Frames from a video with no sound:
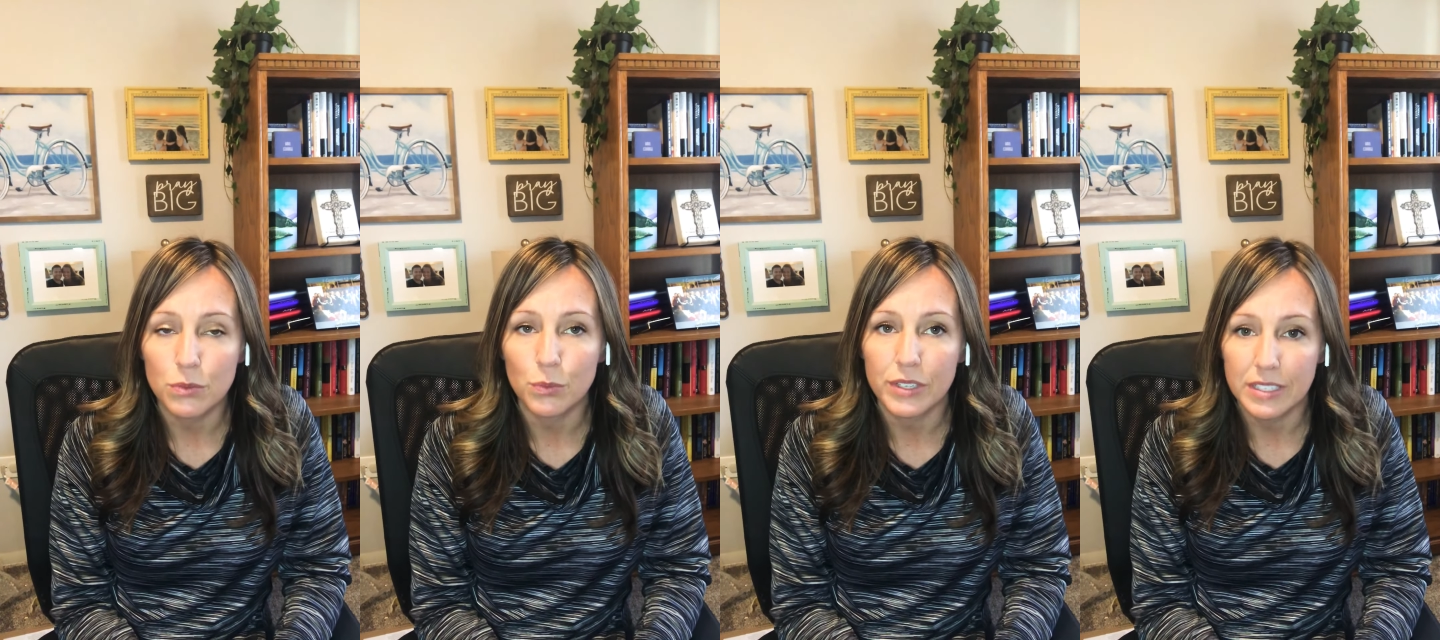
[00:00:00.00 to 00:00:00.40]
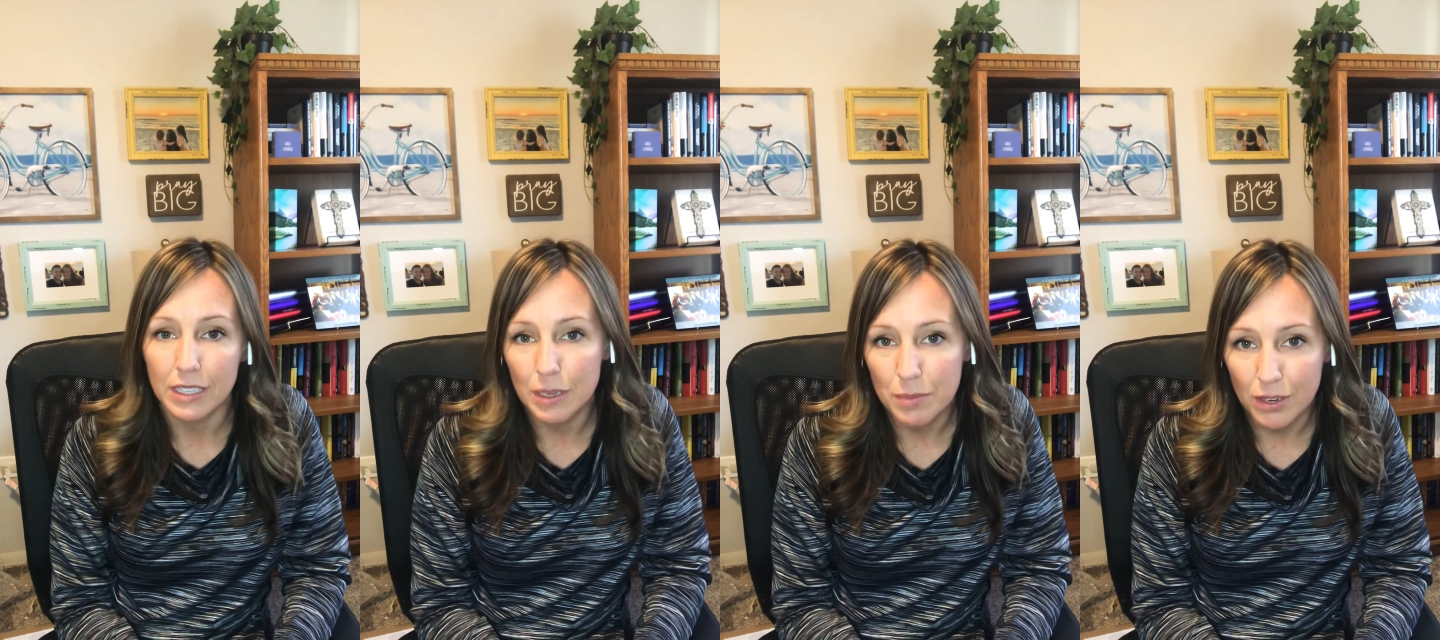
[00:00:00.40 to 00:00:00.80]

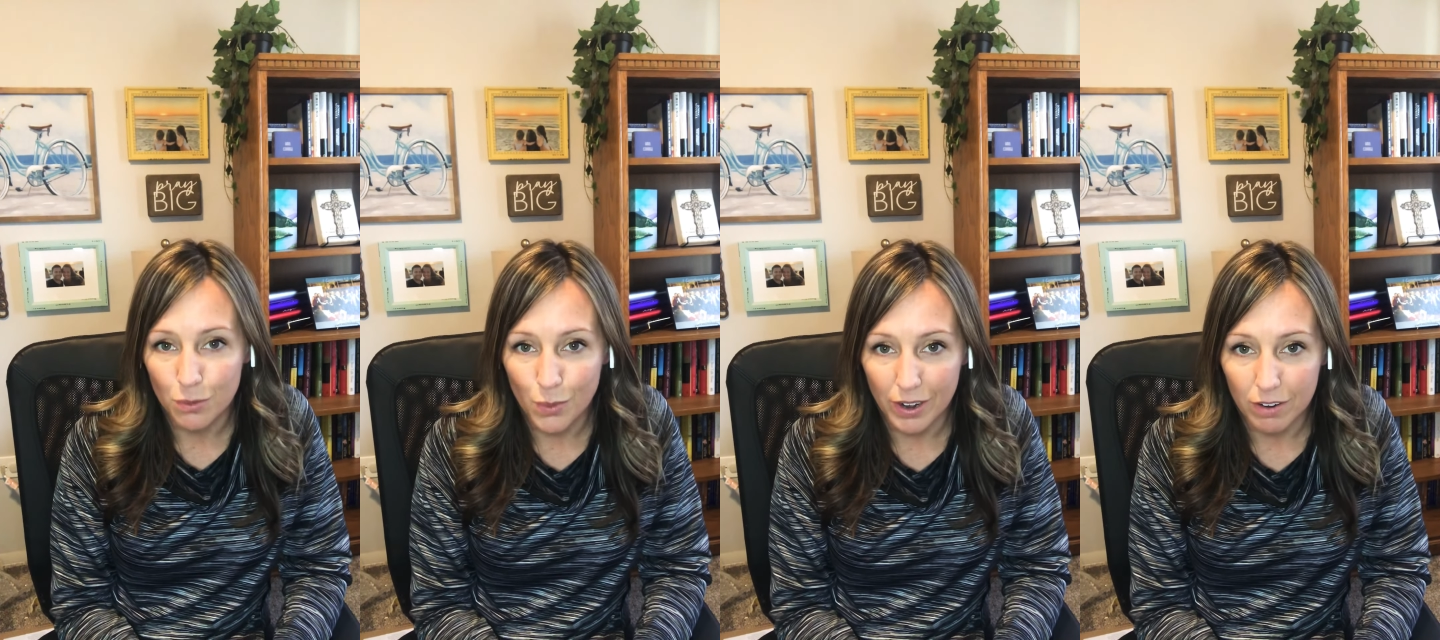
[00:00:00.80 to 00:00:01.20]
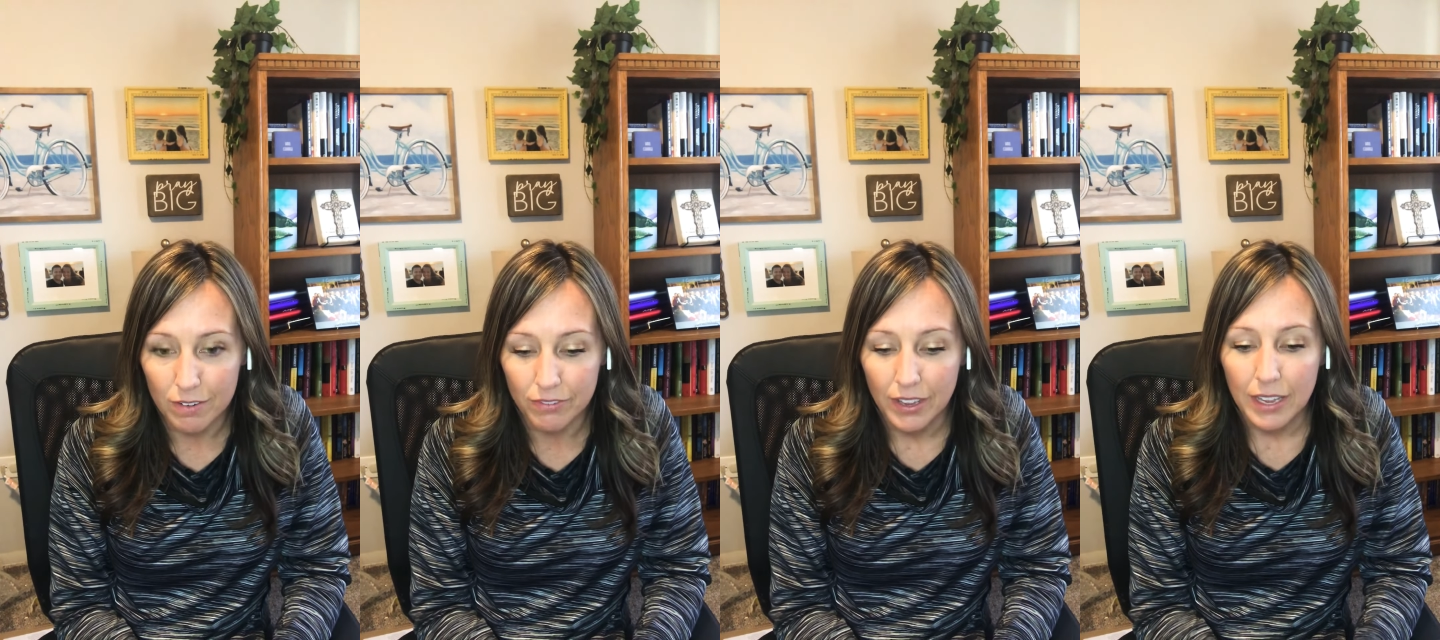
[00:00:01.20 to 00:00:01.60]
recently made aware of
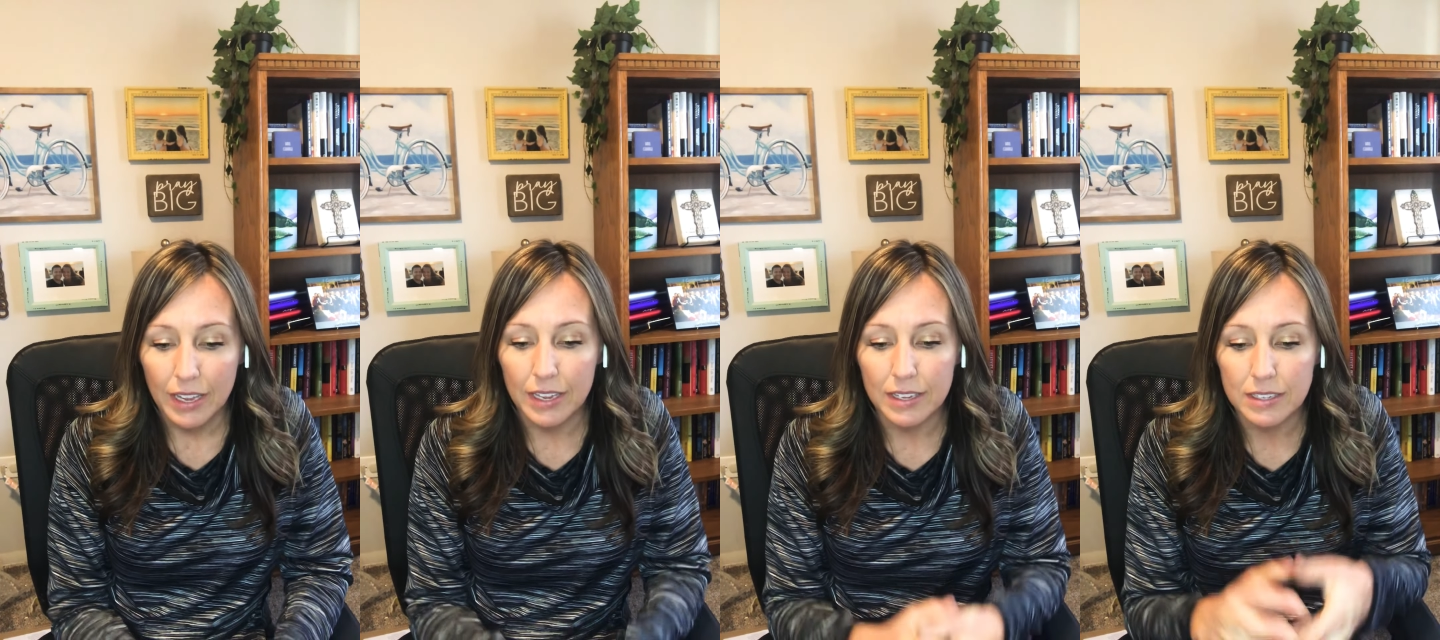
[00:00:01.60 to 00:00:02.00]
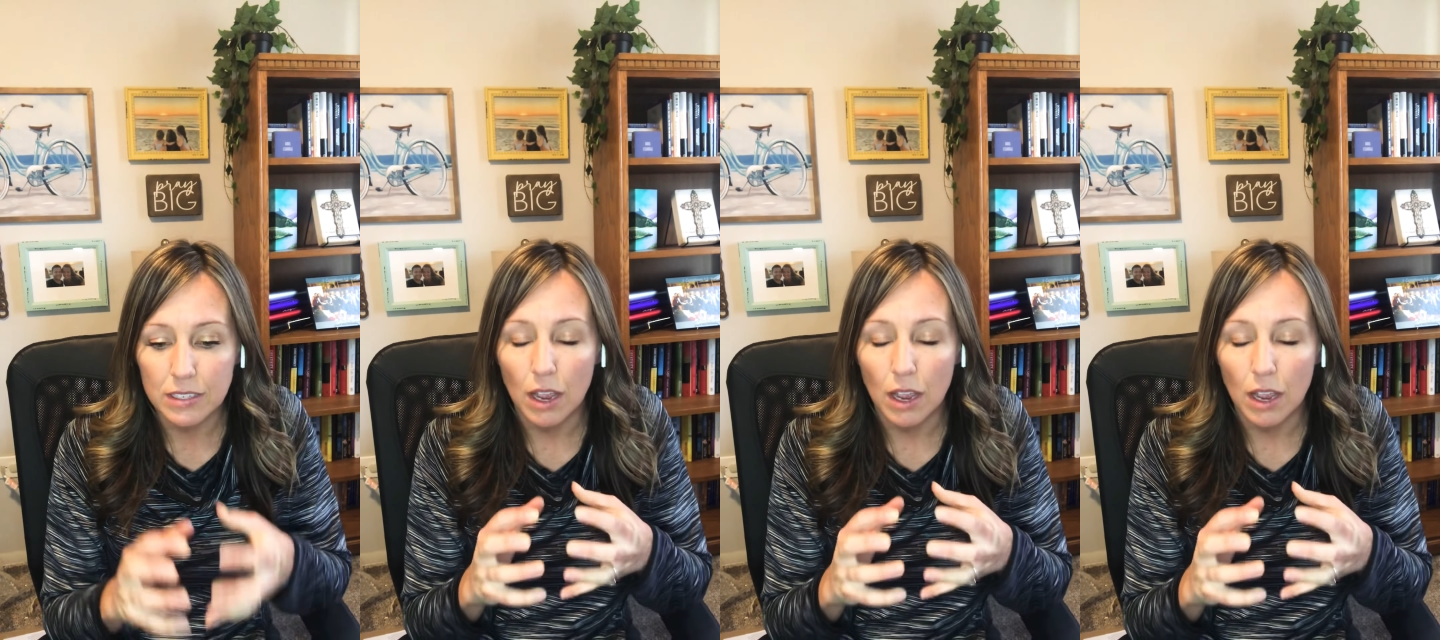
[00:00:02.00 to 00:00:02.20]
is